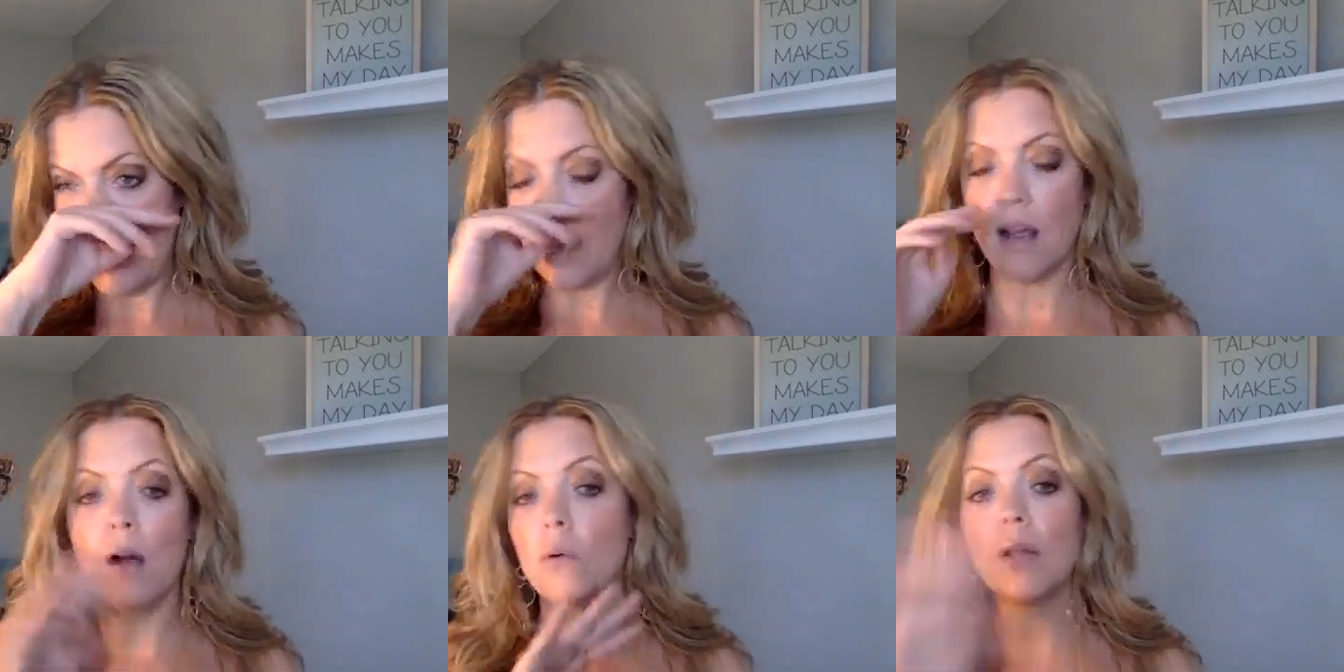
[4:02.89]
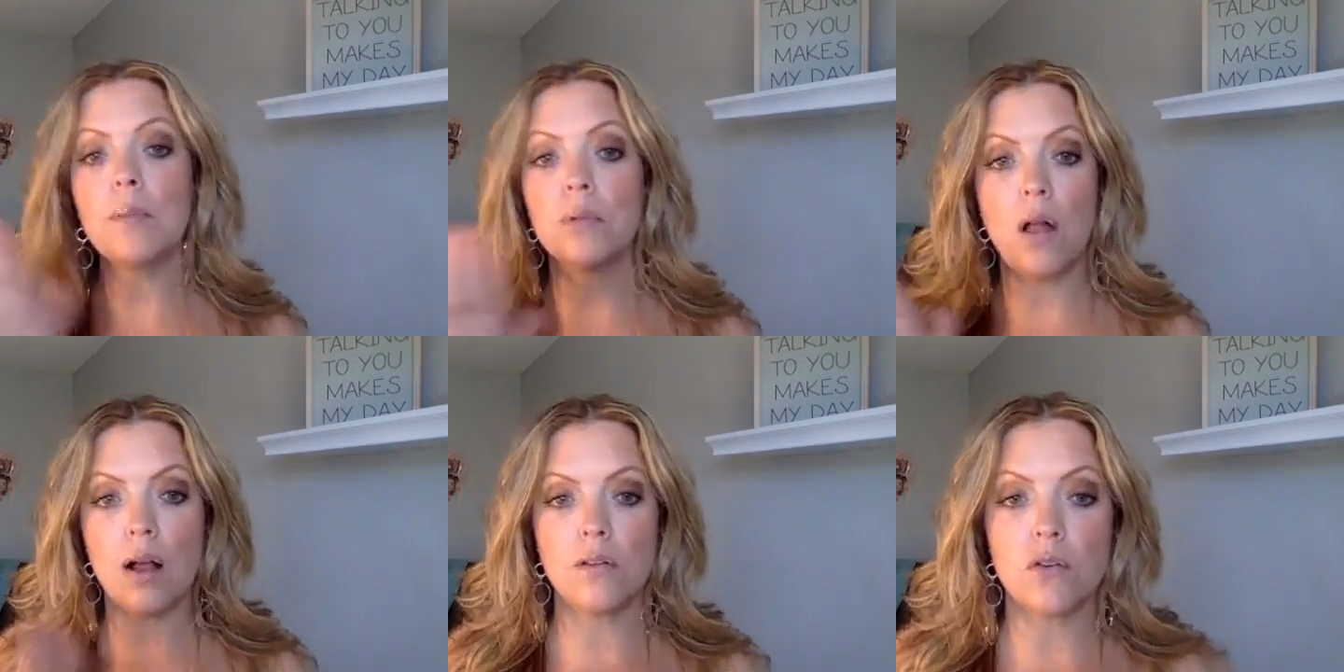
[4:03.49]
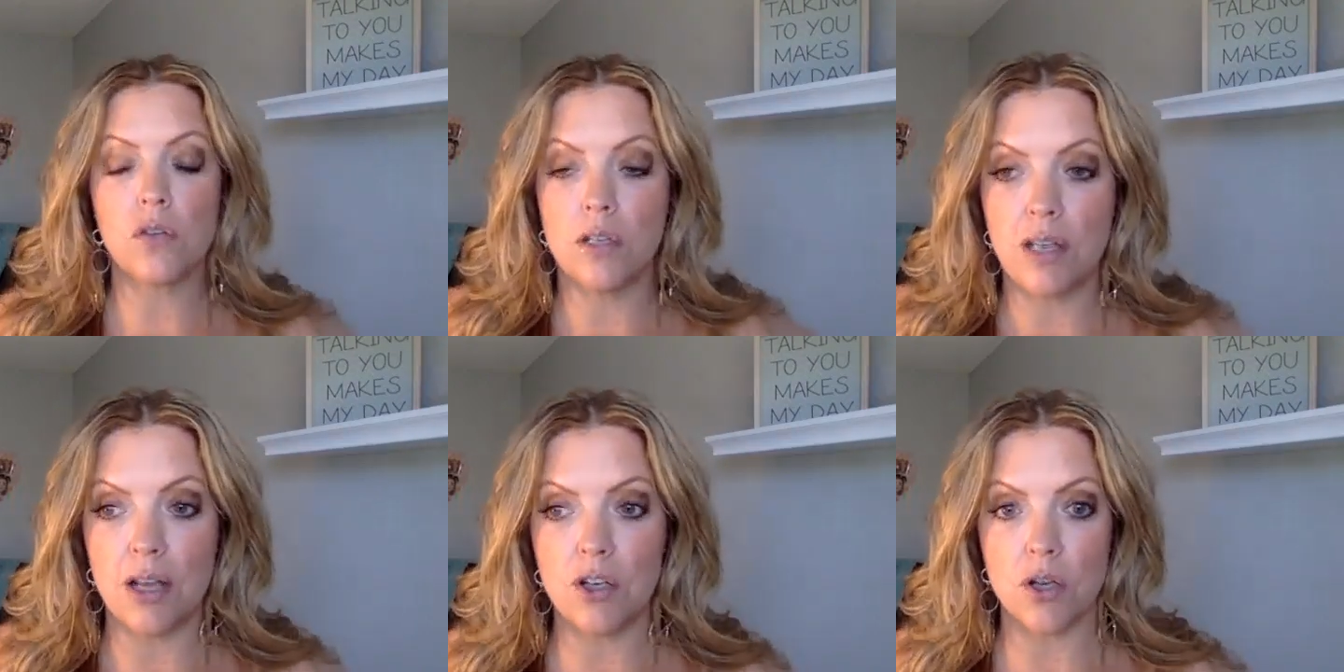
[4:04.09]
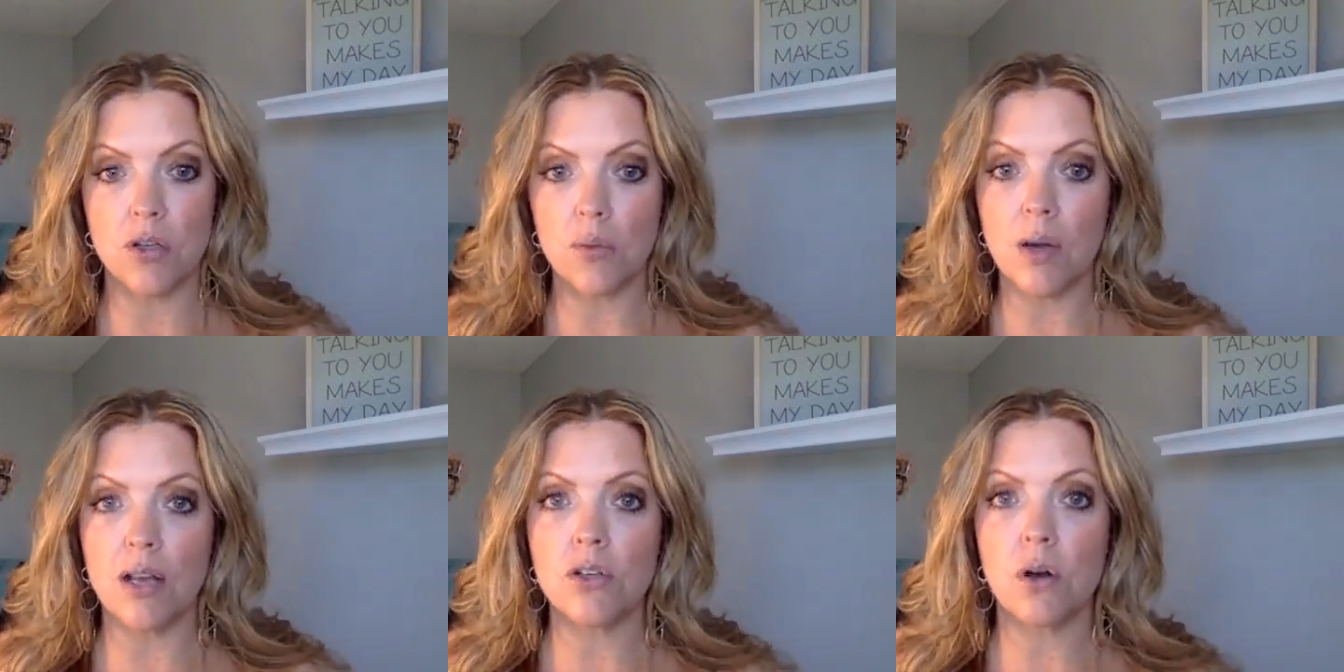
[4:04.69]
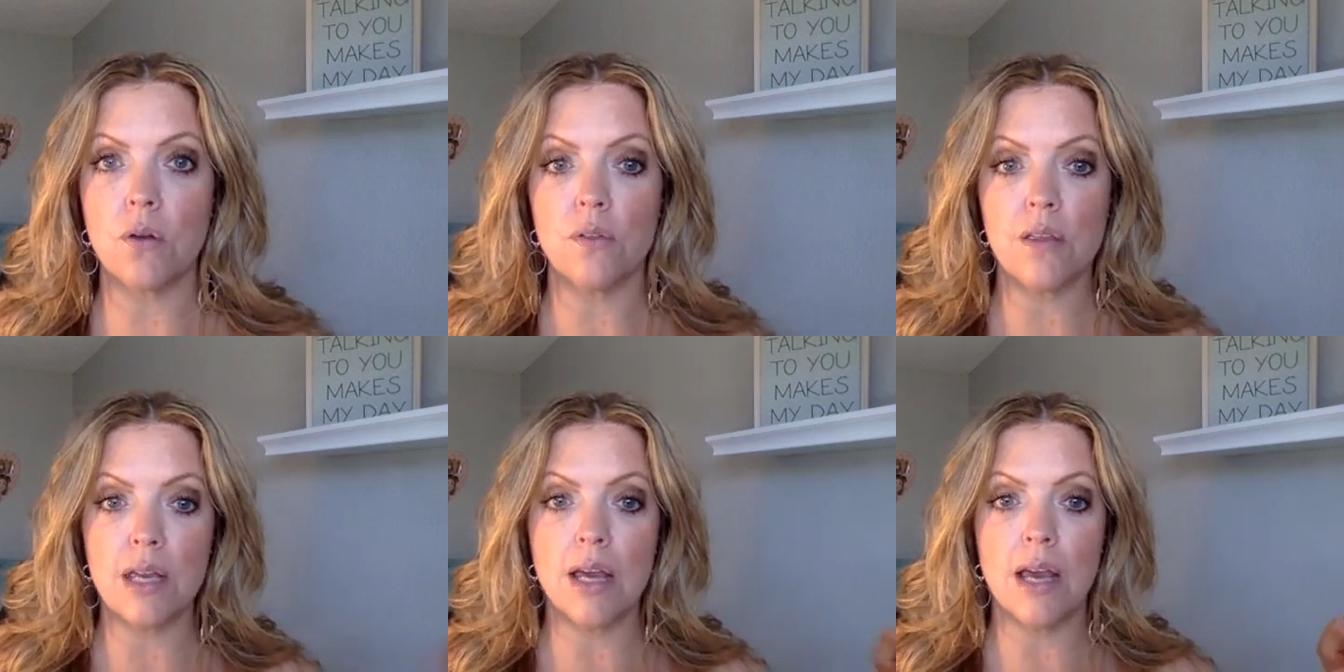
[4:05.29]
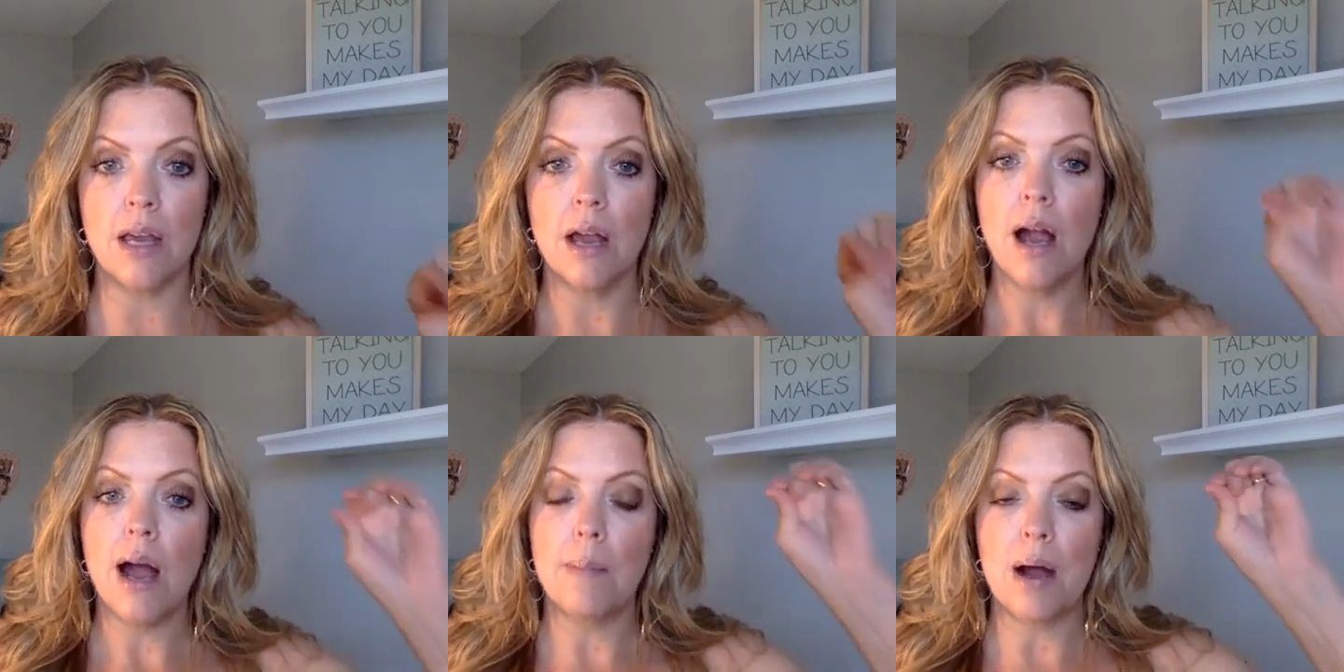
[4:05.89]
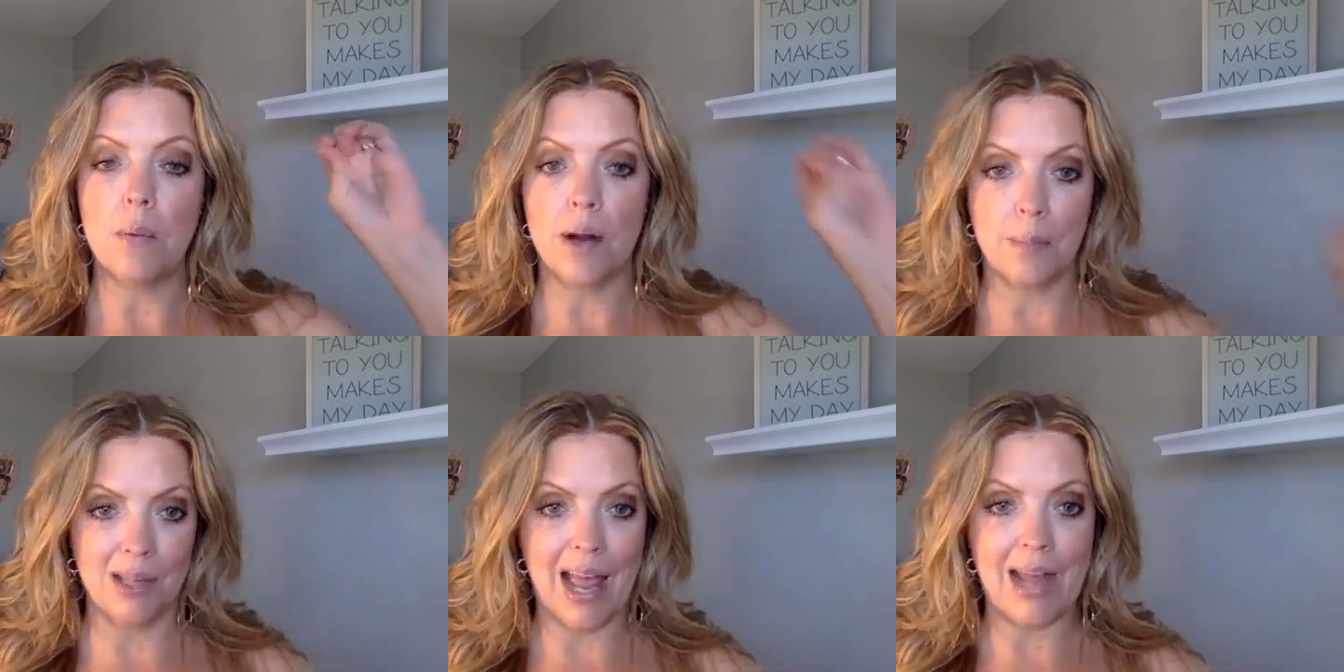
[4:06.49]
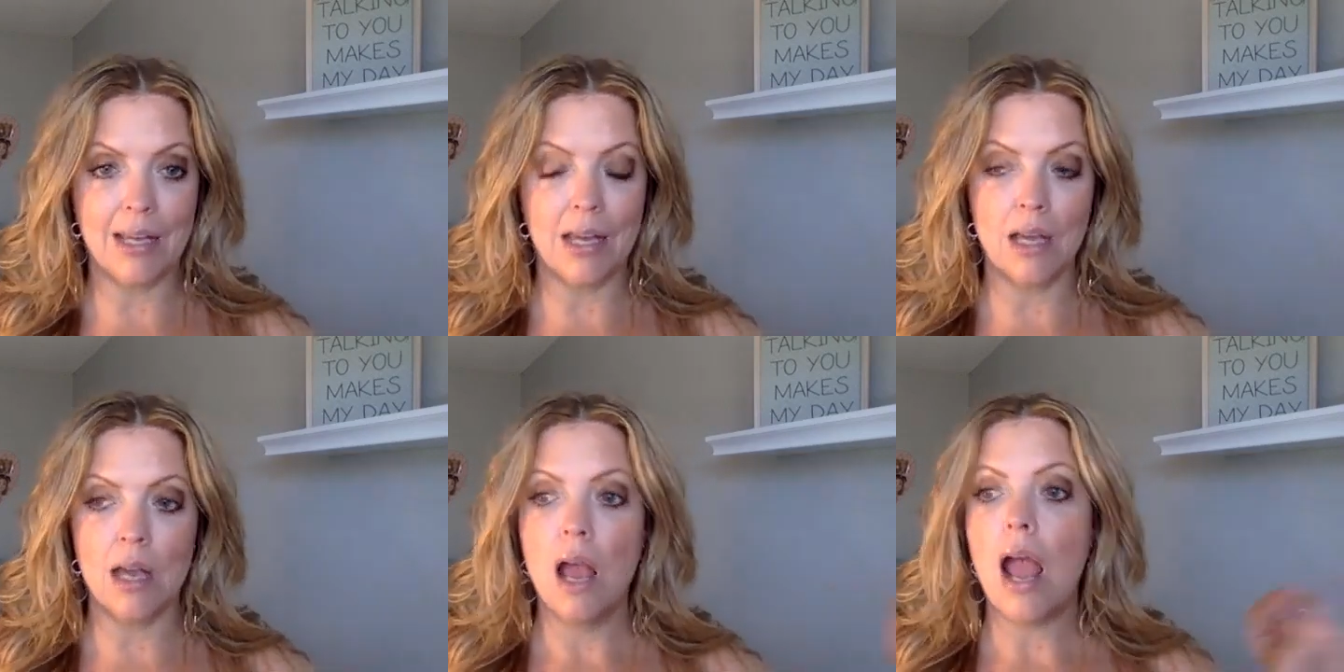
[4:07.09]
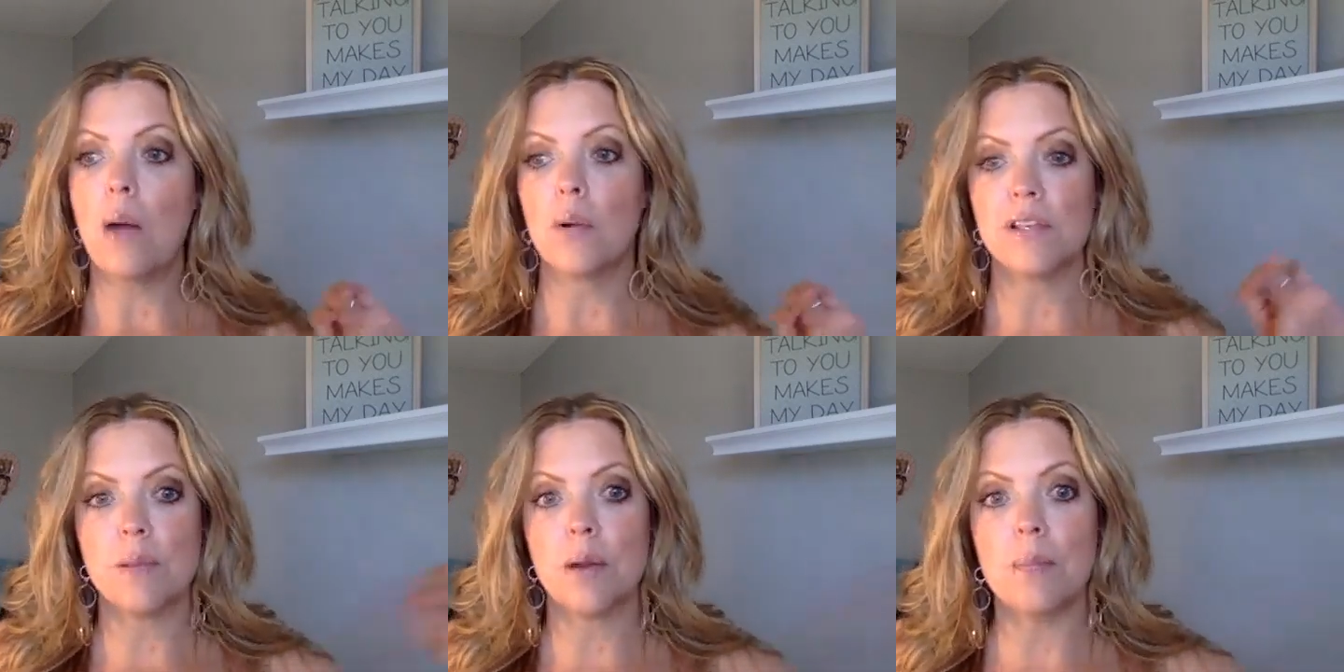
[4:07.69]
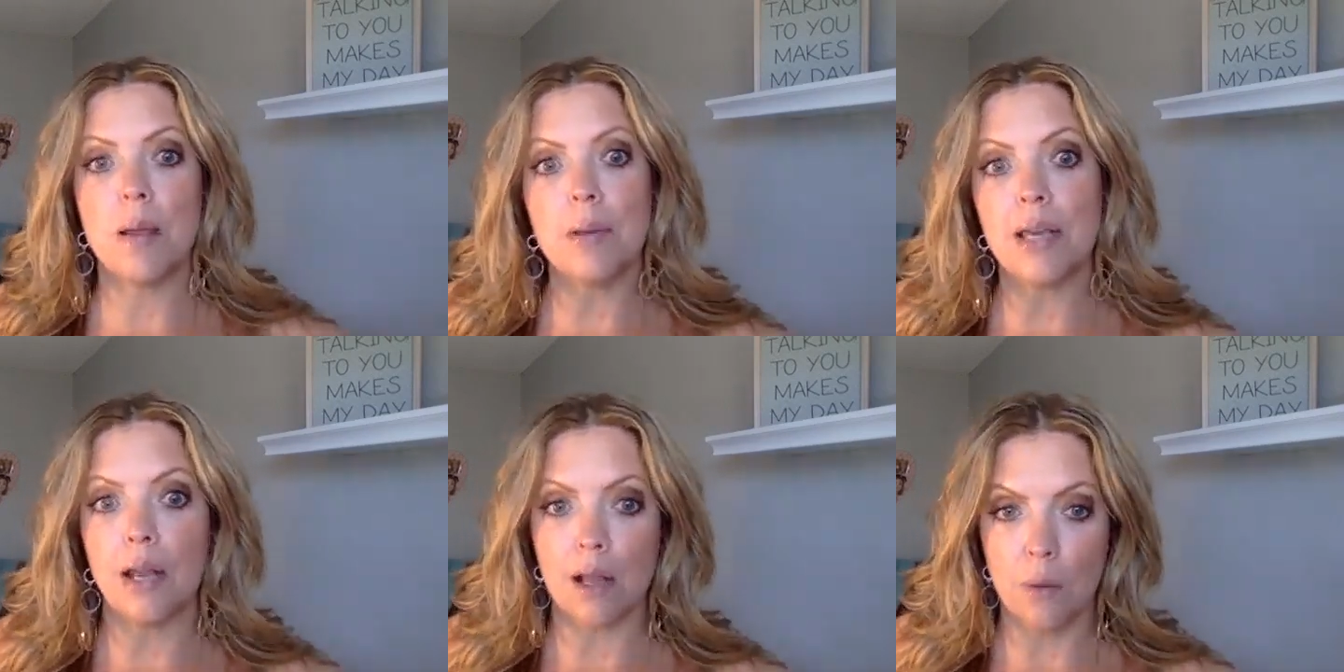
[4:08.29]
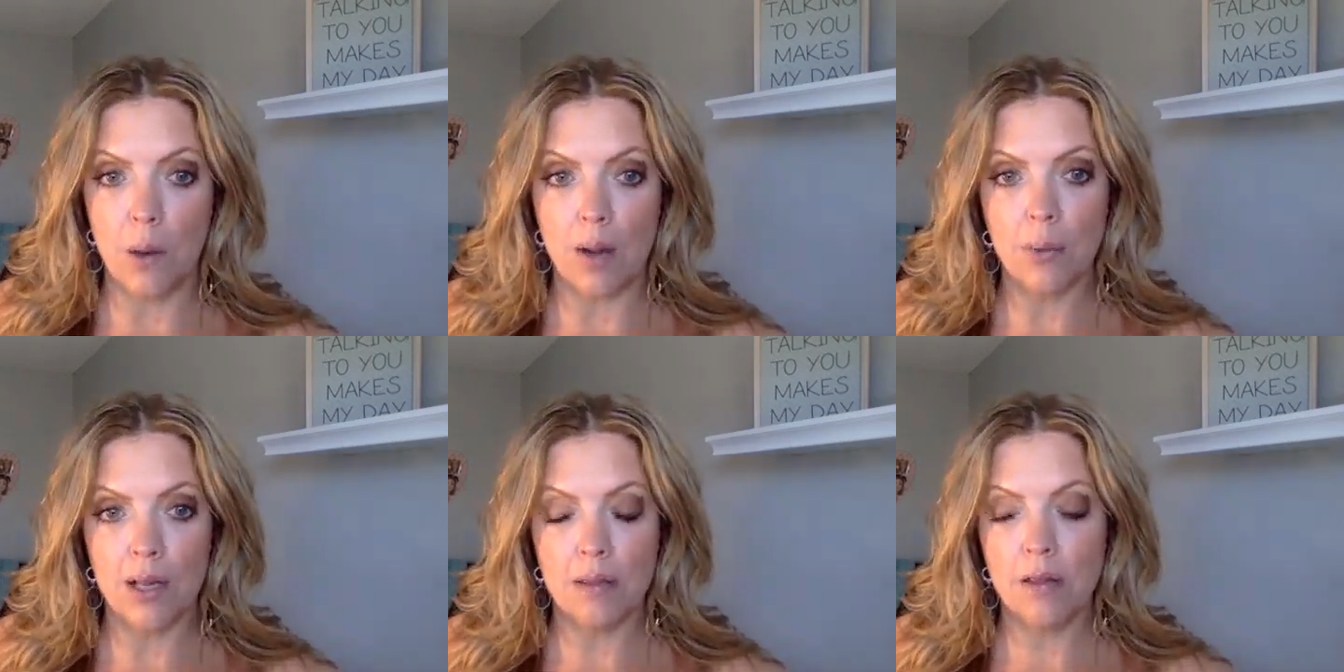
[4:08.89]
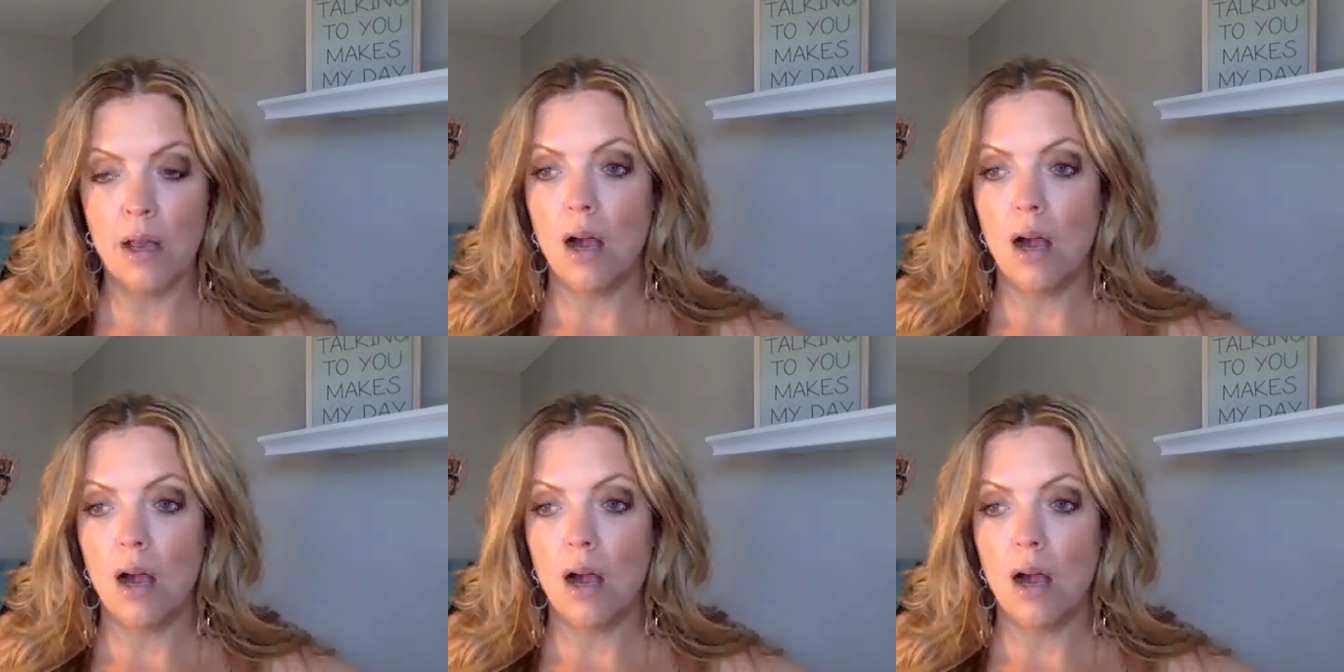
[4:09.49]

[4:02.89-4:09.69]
And I only block those intentions when I start thinking about what I'm lacking and what somebody may be getting away with.